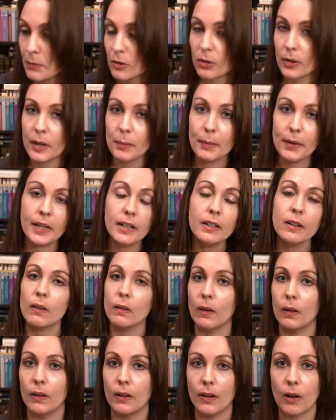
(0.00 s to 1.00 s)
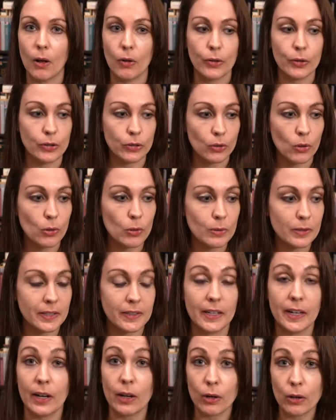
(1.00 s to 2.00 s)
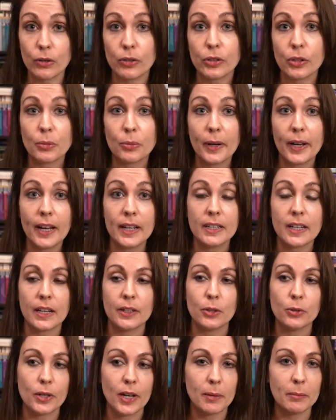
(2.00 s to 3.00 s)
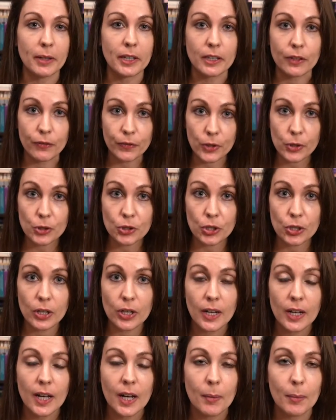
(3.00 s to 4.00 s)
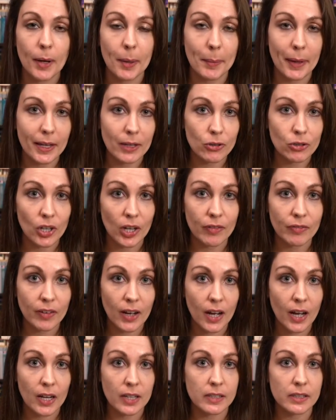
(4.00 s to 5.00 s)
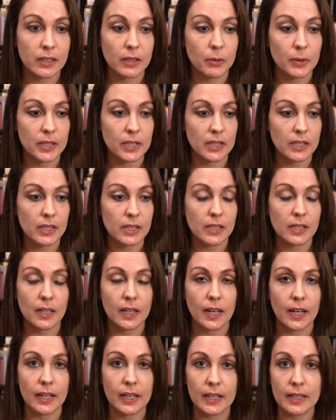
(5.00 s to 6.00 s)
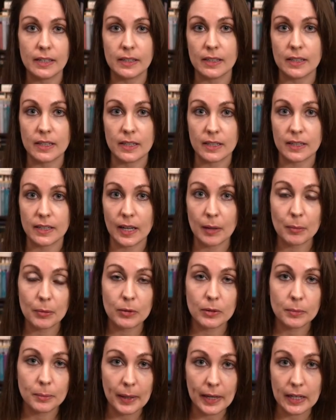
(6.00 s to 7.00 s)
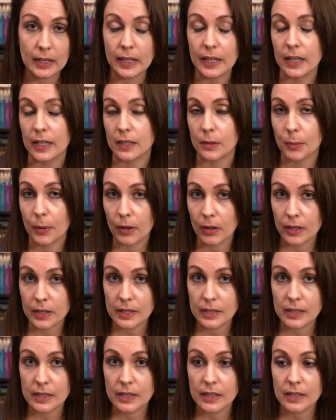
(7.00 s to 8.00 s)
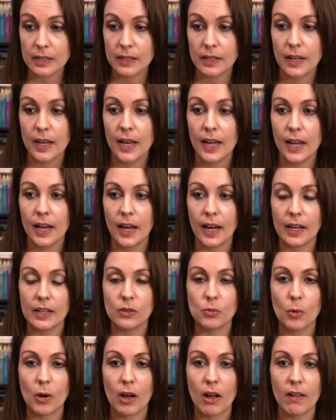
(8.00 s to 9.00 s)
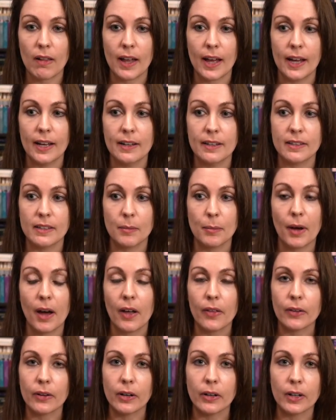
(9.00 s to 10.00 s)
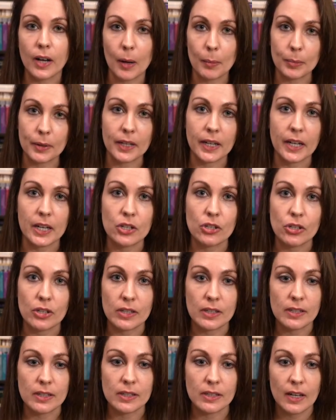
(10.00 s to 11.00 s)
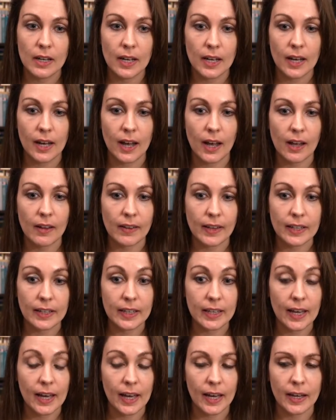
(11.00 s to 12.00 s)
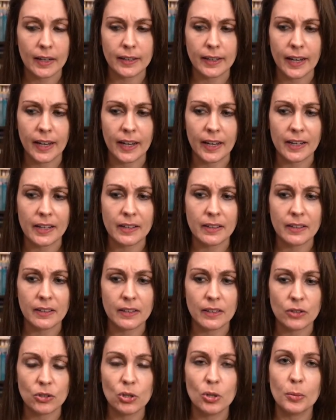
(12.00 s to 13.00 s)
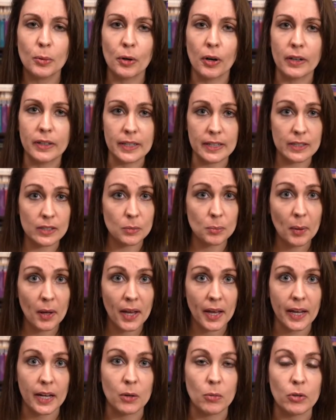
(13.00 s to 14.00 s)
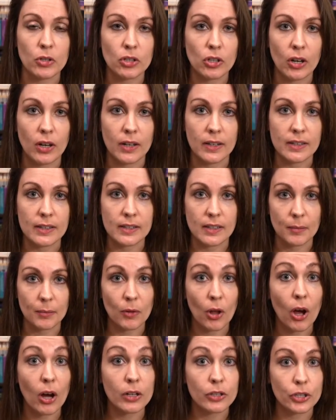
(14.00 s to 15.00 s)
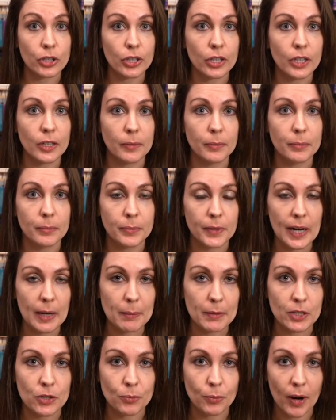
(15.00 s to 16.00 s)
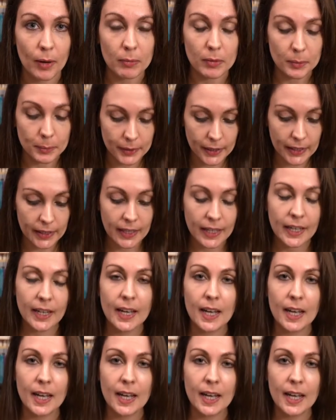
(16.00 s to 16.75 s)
So I made all those goals, and then I also read A No Time Like the Future by Michael J. Fox, which is, he's a disabled man, he has Parkinson's, as well as some other complications, like he had a tumor on his spine, which caused some long-term damage probably.